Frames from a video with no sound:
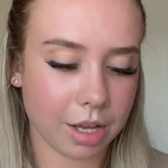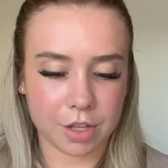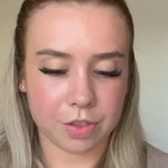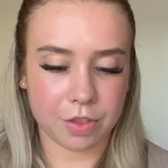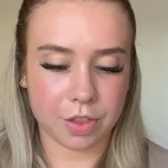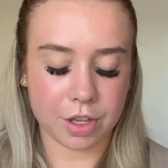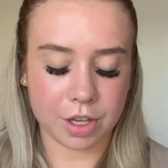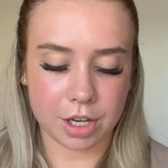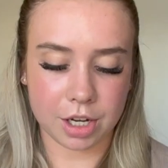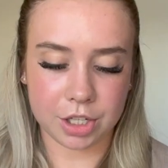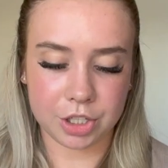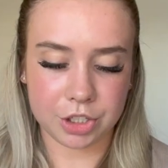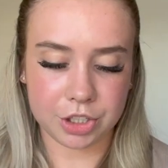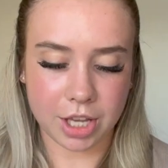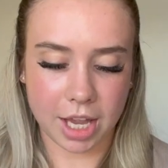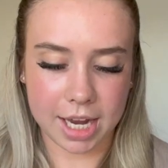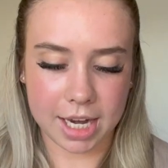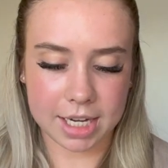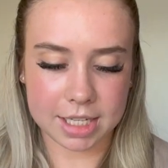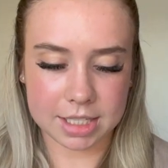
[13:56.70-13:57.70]
The
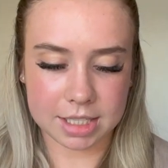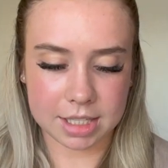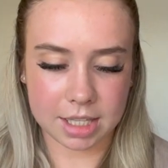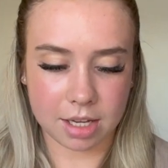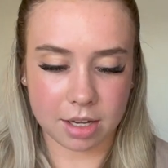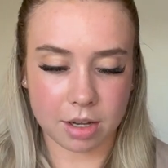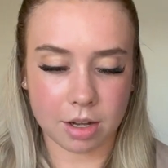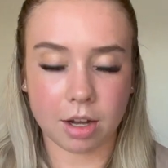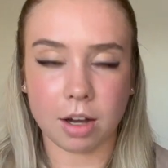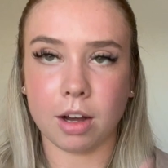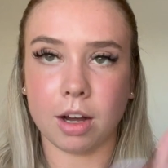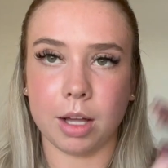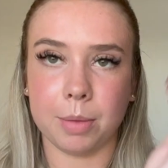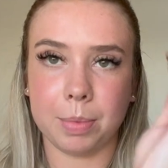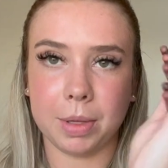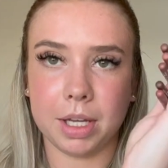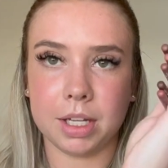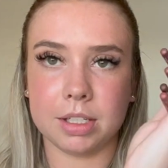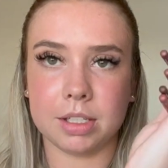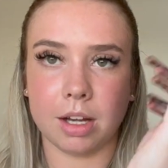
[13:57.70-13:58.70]
shades that I
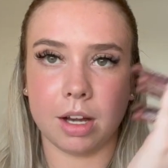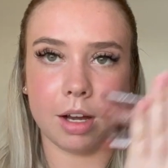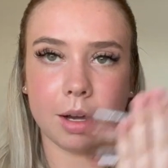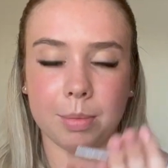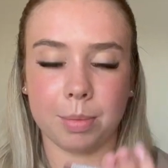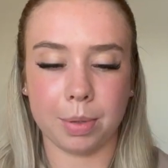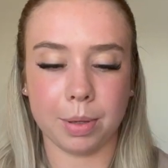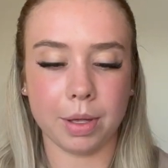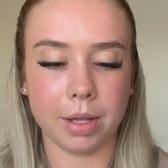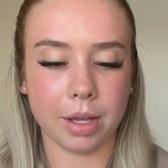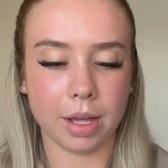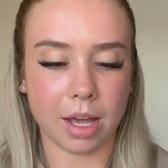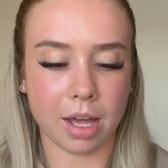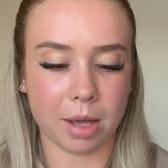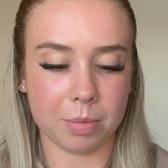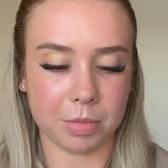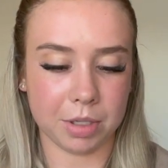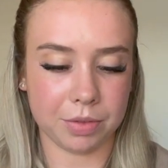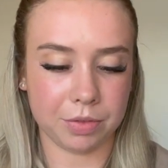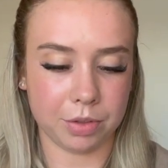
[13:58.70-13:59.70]
picked up,
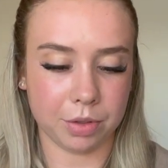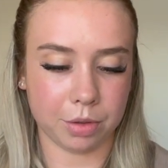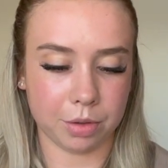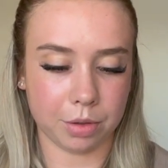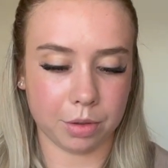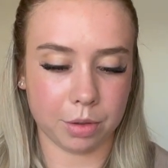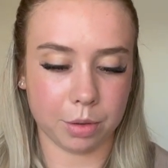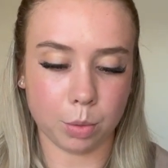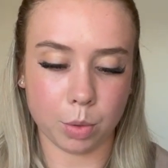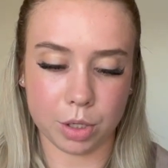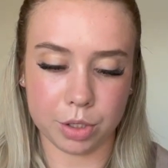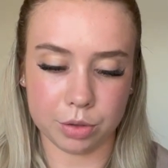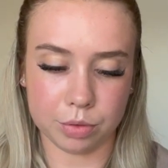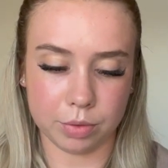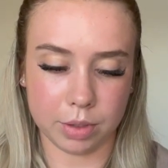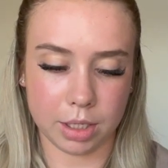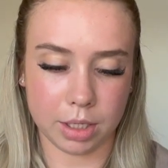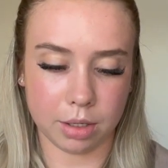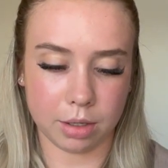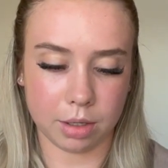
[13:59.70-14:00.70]
um, if you're
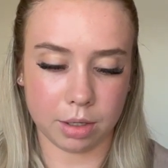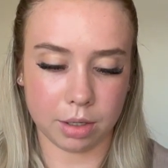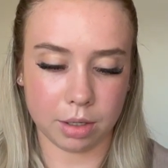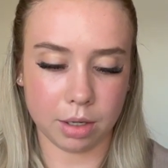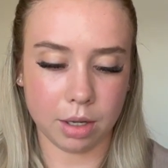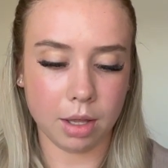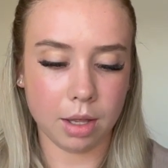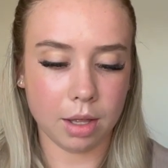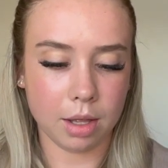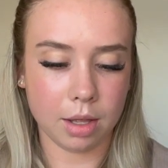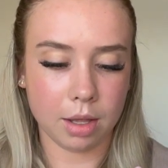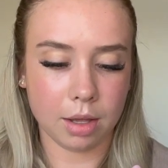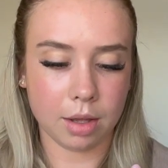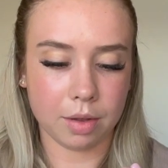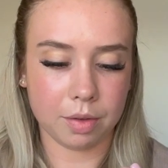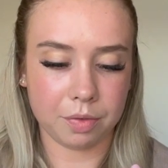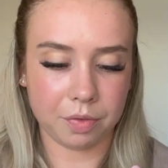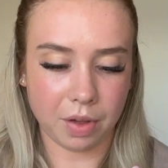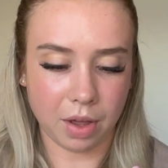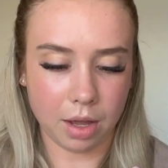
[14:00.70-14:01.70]
wondering, are
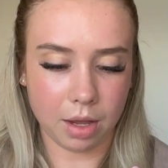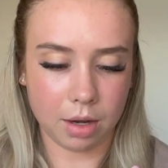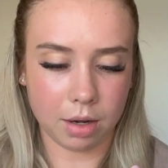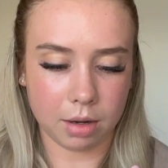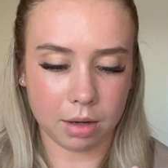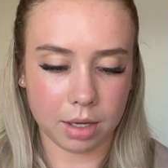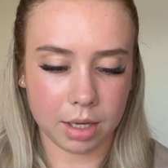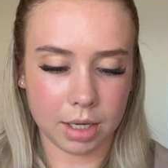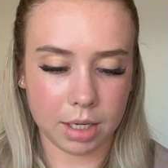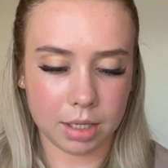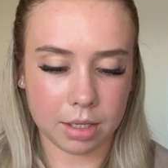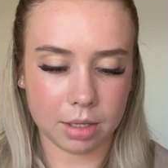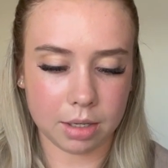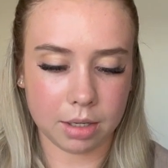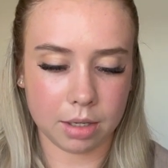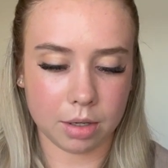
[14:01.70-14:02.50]
Fairline,